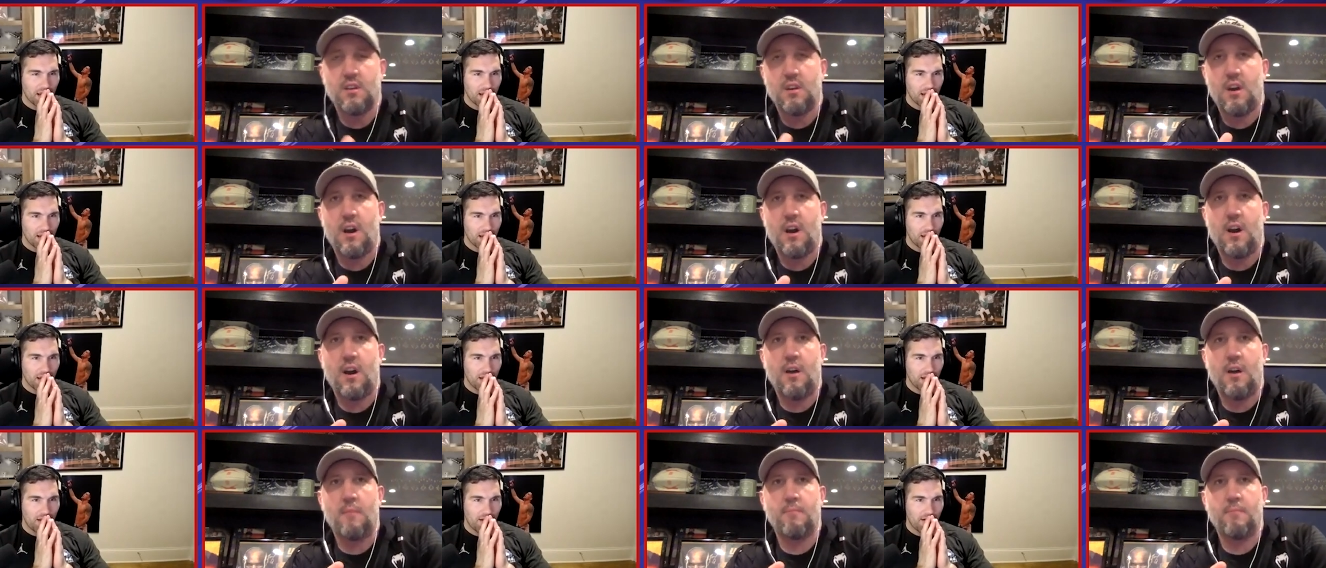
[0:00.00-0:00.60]

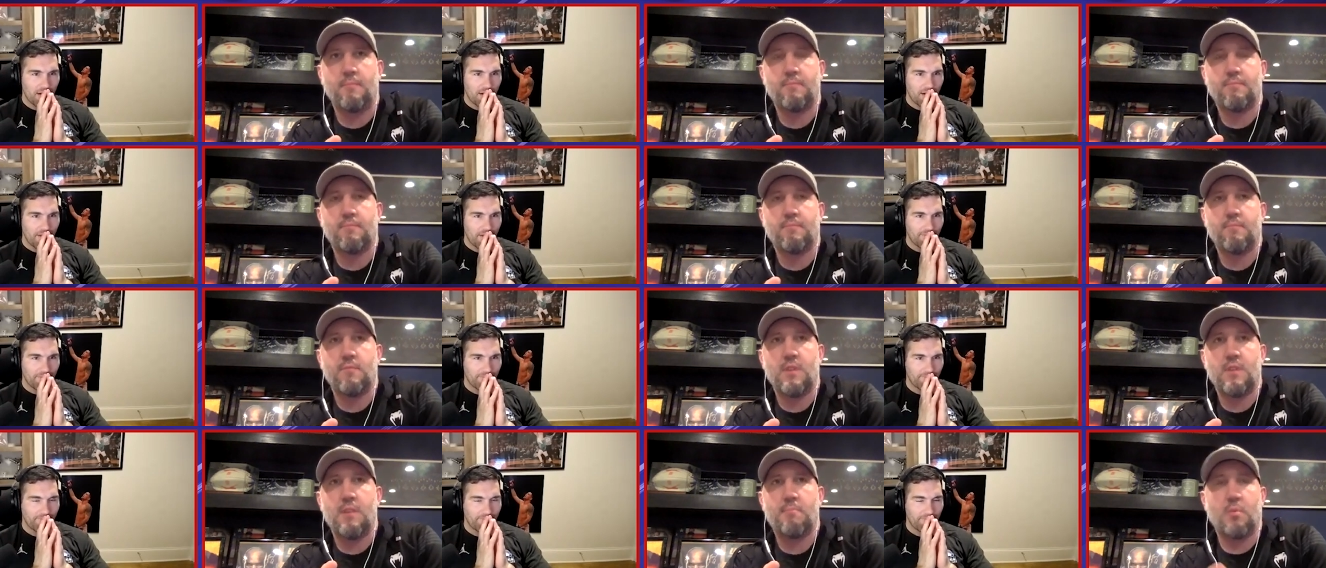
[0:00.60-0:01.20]
Speaker 1: Um,
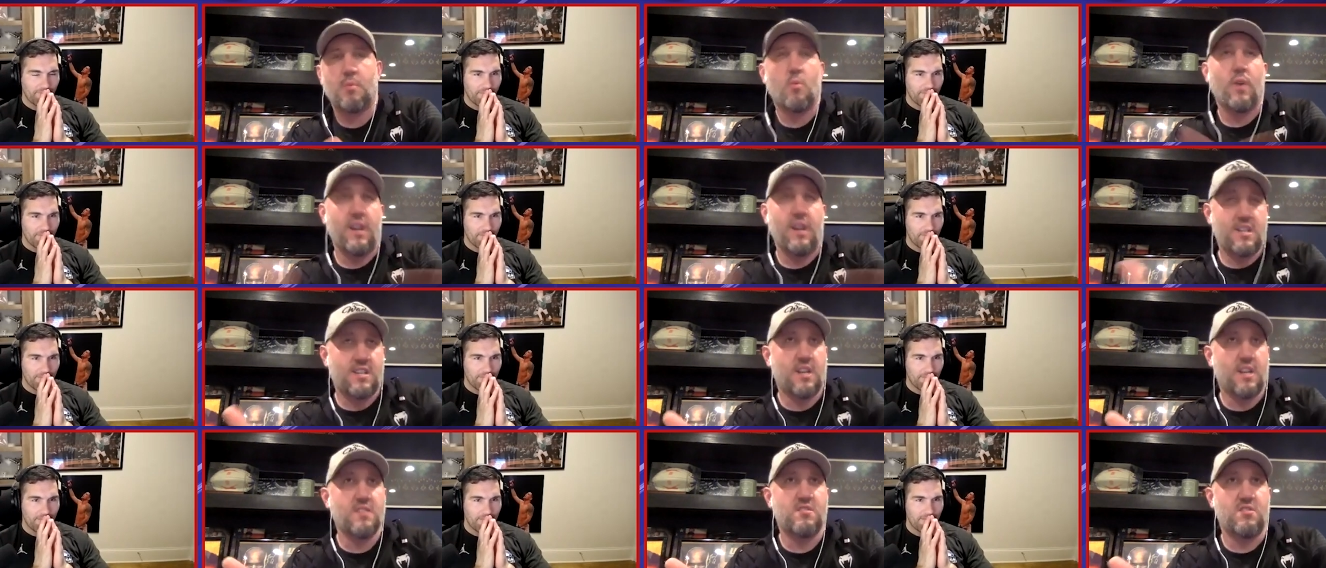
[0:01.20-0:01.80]
but what
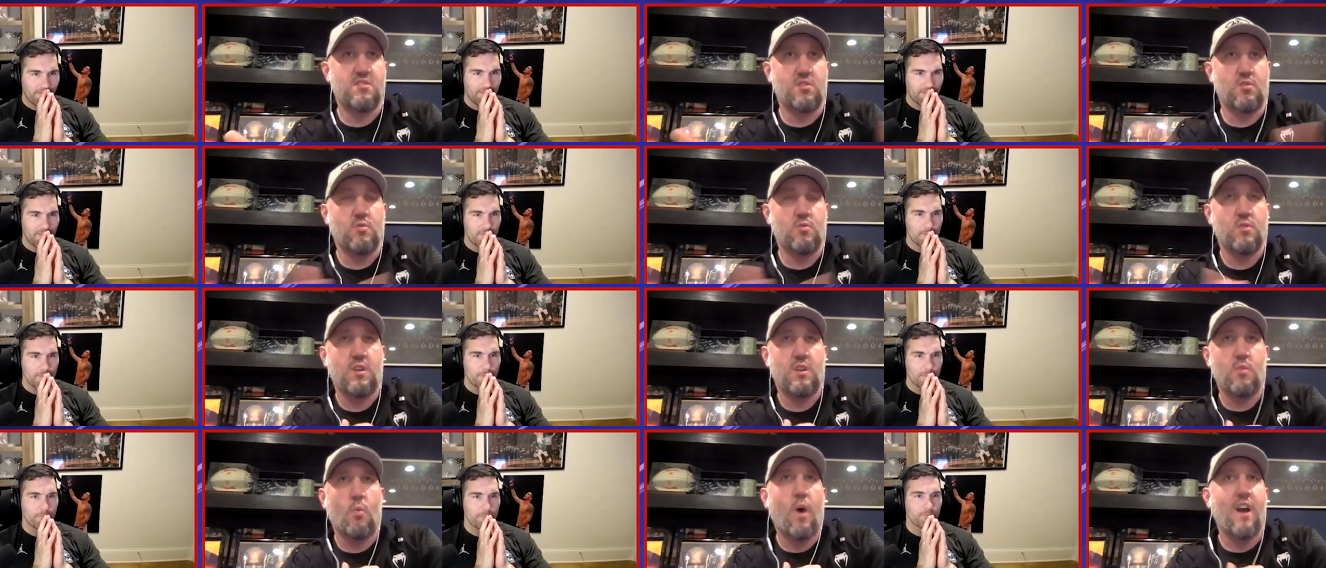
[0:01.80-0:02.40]
it does
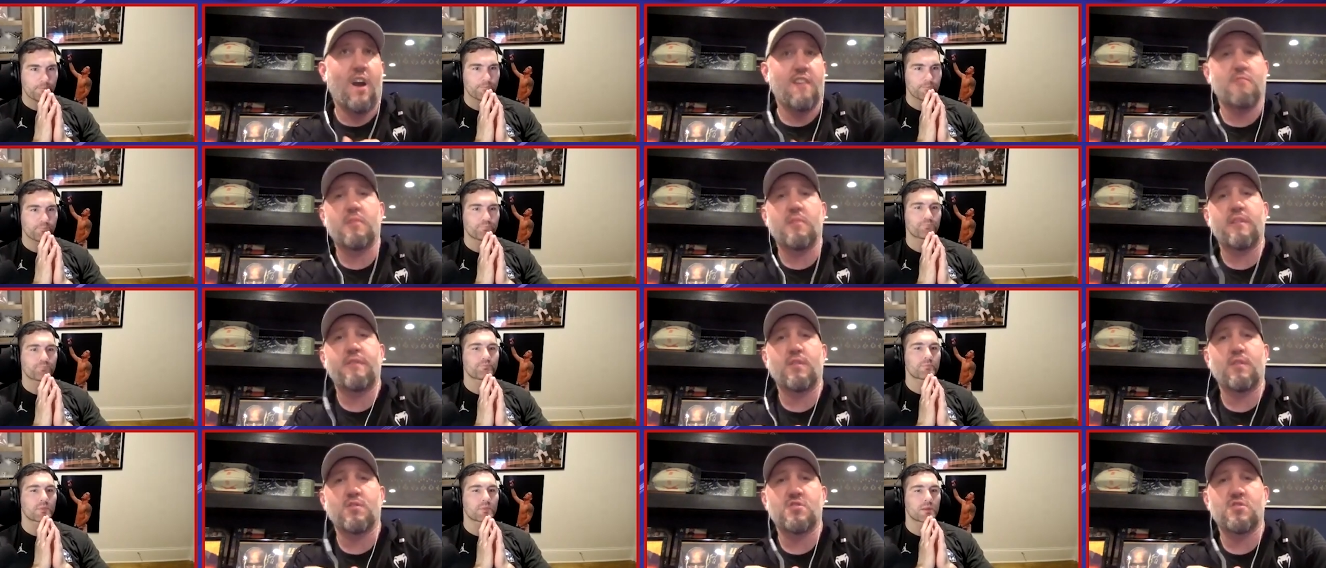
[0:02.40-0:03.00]
do and why everybody
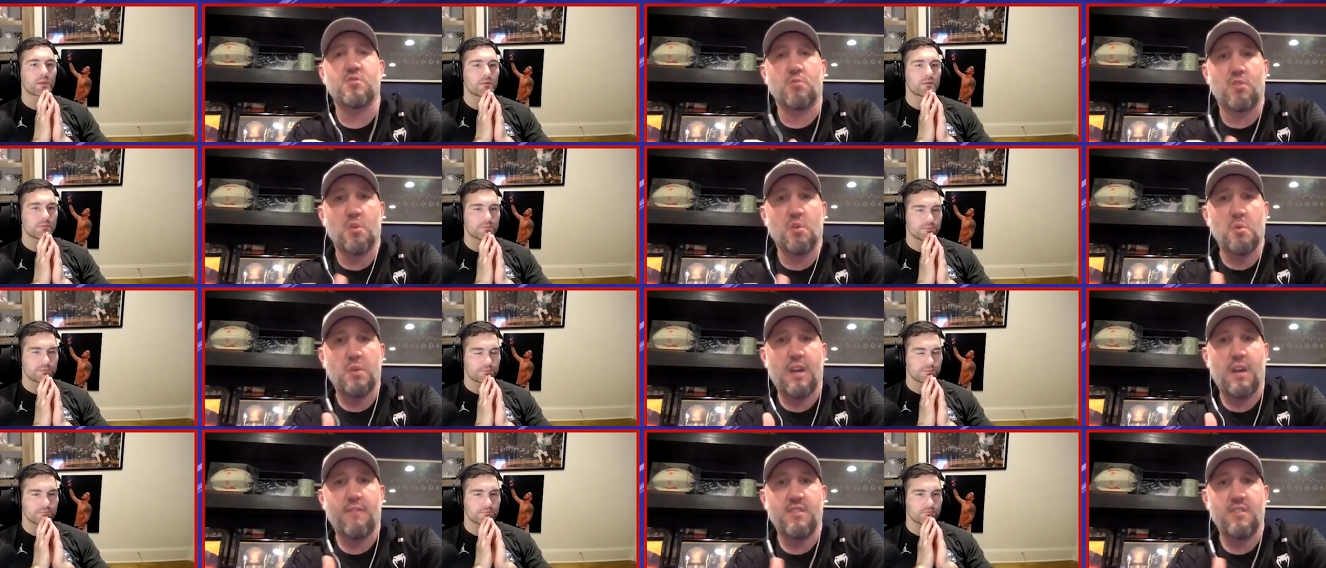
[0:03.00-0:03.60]
feels so good
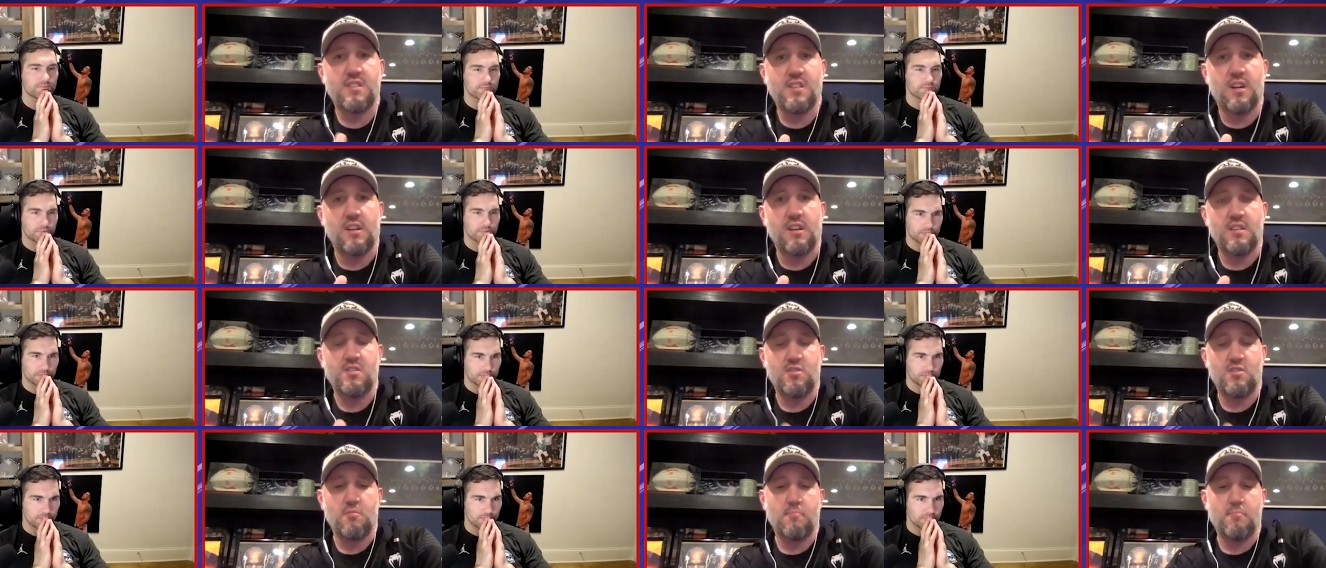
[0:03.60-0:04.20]
when you have it done
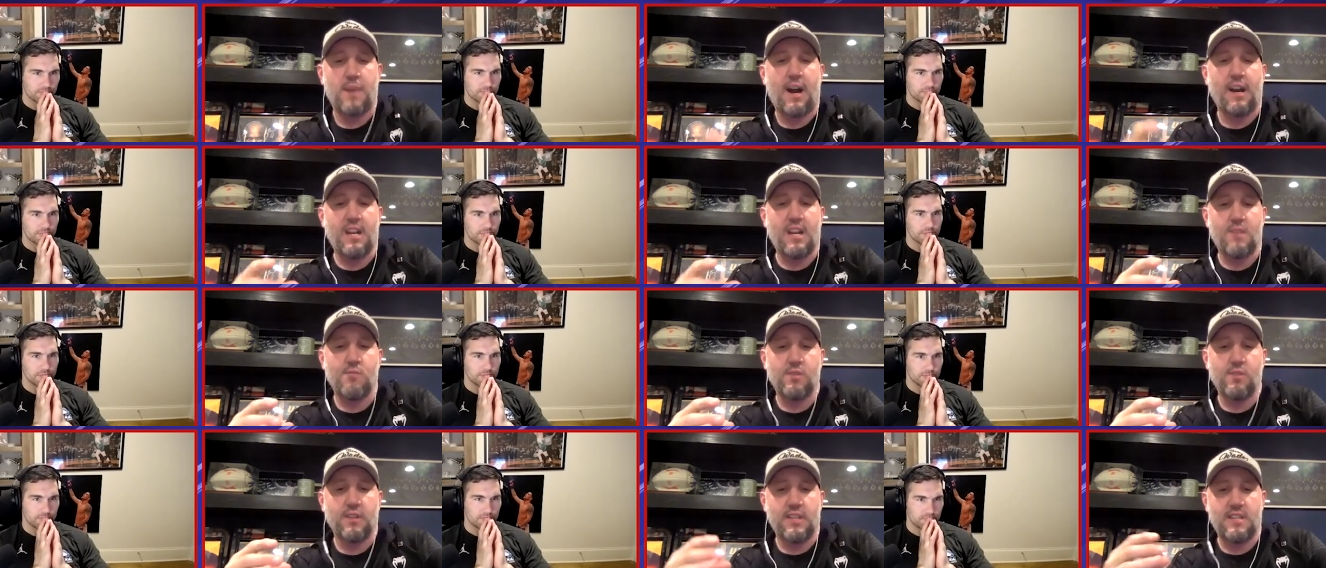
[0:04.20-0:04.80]
is your body
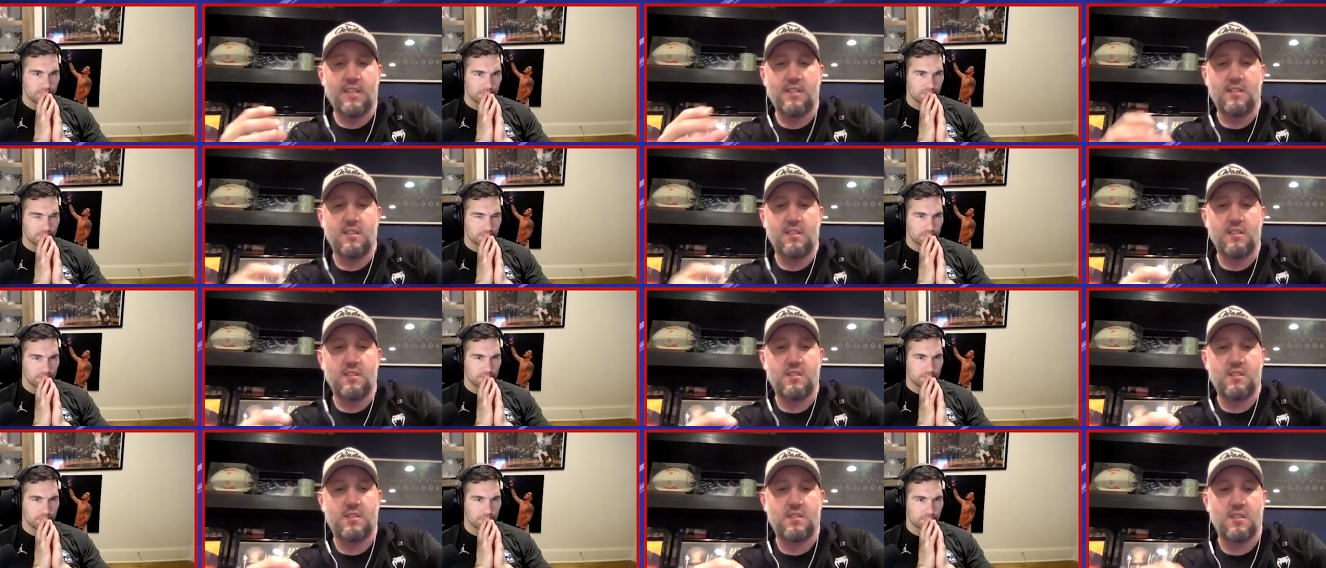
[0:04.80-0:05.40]

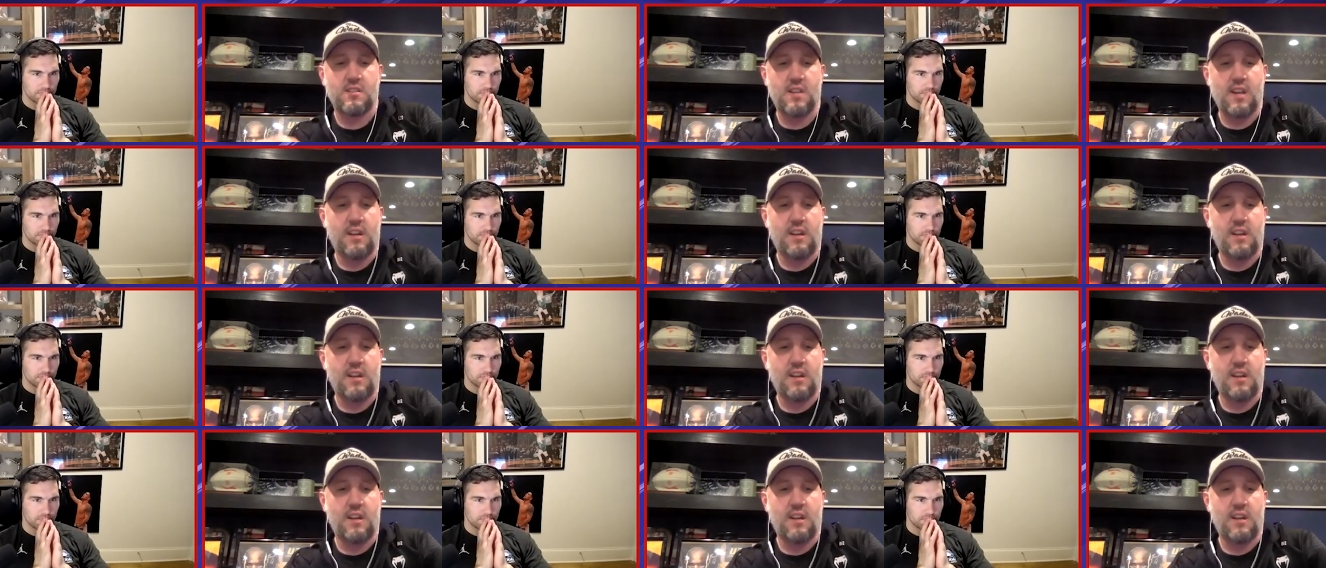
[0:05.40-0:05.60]
releases